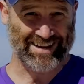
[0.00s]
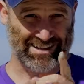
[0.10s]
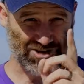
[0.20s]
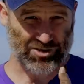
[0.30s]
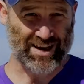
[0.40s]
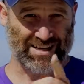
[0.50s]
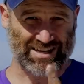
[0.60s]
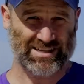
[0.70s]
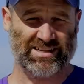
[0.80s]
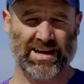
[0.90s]
in the great
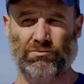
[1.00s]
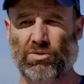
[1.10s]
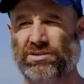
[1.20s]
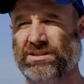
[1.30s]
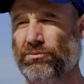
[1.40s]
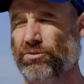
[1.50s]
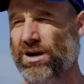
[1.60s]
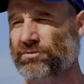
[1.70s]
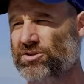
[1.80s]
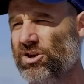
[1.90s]
internet Mersenne
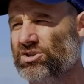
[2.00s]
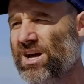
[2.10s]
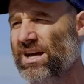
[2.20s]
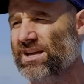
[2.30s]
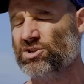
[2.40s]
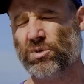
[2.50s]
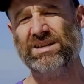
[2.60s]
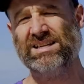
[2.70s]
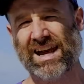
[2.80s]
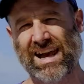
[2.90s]
prime search in
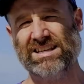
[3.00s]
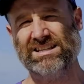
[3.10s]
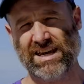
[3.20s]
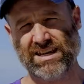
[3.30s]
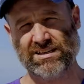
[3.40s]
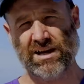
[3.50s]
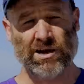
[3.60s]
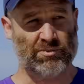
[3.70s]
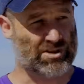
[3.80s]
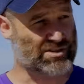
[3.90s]
2018
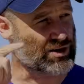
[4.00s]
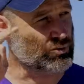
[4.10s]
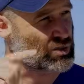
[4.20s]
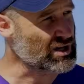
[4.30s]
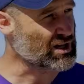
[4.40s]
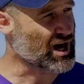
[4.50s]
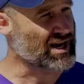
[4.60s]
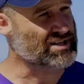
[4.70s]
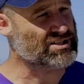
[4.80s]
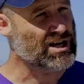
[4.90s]
because they
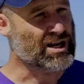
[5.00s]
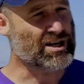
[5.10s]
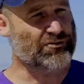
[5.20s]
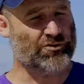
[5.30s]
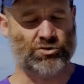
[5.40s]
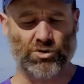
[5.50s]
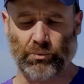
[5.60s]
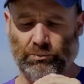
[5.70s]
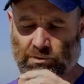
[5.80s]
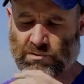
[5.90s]
realized if you do a
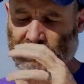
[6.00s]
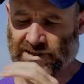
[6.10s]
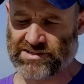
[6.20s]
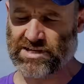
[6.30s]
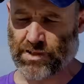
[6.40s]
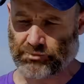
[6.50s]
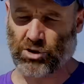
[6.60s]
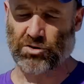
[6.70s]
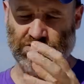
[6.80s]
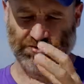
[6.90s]
probabilistic
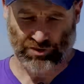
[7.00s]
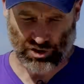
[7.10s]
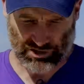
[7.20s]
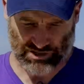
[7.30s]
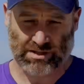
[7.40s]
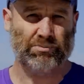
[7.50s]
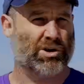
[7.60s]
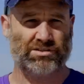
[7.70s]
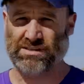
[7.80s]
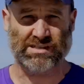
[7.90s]
approach first,
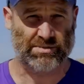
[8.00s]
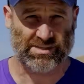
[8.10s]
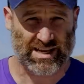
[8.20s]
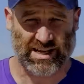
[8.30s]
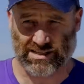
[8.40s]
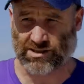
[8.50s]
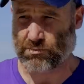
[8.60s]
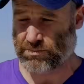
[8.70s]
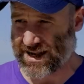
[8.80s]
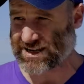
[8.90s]
because these numbers are getting so
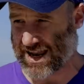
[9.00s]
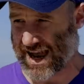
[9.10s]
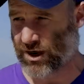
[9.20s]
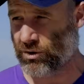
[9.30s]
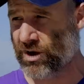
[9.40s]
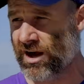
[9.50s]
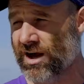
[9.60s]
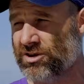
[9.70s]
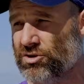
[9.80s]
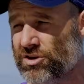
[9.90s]
big now,
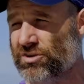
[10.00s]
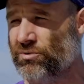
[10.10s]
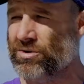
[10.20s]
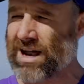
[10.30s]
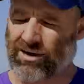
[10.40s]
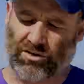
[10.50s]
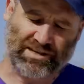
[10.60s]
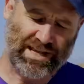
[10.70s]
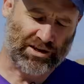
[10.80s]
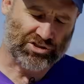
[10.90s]
you can narrow it
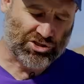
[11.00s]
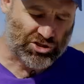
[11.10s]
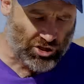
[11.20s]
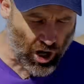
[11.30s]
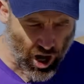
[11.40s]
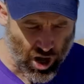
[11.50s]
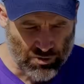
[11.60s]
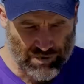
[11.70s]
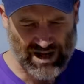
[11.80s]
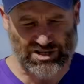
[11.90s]
down so
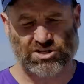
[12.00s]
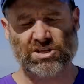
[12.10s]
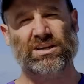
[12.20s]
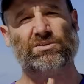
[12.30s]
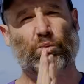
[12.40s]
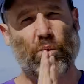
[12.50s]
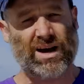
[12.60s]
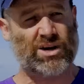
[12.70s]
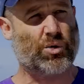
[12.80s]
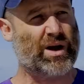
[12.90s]
much, it's way
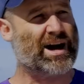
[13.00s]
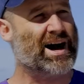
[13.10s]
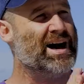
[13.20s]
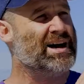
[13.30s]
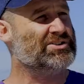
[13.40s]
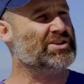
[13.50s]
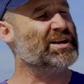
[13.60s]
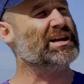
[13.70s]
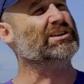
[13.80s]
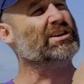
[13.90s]
quicker to get
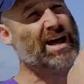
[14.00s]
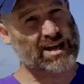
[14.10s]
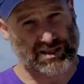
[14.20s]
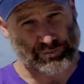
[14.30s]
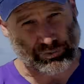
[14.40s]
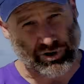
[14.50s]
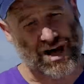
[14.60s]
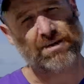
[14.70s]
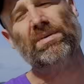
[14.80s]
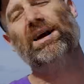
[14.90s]
a likely
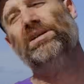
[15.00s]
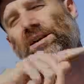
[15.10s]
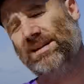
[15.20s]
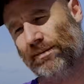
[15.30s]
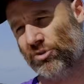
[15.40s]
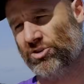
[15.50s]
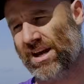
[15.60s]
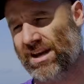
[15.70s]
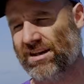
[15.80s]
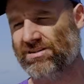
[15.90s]
prime and then double
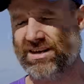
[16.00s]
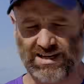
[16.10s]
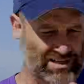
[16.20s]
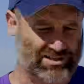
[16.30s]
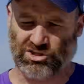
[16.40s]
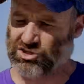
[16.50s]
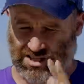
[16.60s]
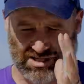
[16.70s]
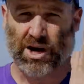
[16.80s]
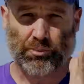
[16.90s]
check it than it is to
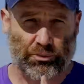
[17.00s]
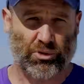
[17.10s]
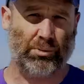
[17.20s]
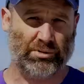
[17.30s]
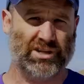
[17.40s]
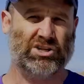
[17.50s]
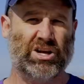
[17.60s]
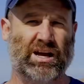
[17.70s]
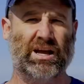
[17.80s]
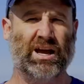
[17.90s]
just properly
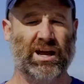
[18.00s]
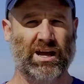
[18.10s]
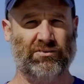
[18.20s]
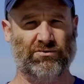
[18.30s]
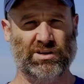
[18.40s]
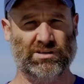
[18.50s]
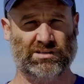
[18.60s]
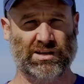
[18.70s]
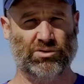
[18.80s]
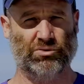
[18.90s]
check every
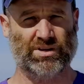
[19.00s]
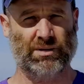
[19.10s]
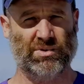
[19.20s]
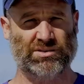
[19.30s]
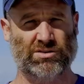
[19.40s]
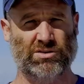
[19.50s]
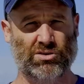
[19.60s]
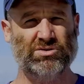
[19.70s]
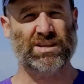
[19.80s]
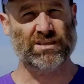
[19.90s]
single number. So they're
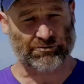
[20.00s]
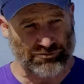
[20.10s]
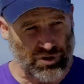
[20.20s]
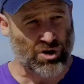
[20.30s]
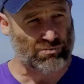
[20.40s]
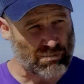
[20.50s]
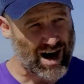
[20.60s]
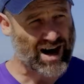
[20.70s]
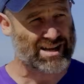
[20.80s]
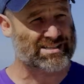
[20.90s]
using the
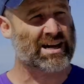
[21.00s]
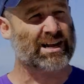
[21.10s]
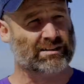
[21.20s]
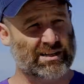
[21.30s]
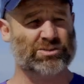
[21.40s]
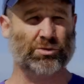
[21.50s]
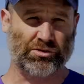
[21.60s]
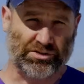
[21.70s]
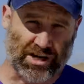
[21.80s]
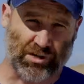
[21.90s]
Fermat's little
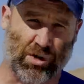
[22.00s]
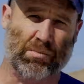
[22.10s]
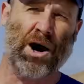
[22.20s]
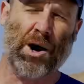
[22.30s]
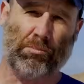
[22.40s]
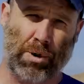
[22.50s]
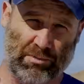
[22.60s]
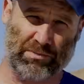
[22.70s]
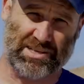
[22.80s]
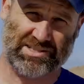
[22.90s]
theorem
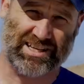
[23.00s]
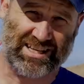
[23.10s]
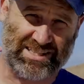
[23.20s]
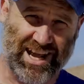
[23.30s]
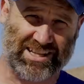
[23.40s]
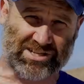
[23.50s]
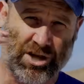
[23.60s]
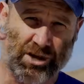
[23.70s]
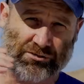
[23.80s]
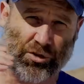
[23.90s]
probabilistic test
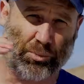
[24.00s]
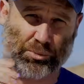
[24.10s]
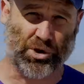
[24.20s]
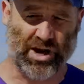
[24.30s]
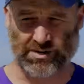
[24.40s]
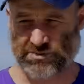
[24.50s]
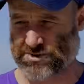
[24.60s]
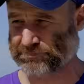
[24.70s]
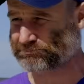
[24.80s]
for primes,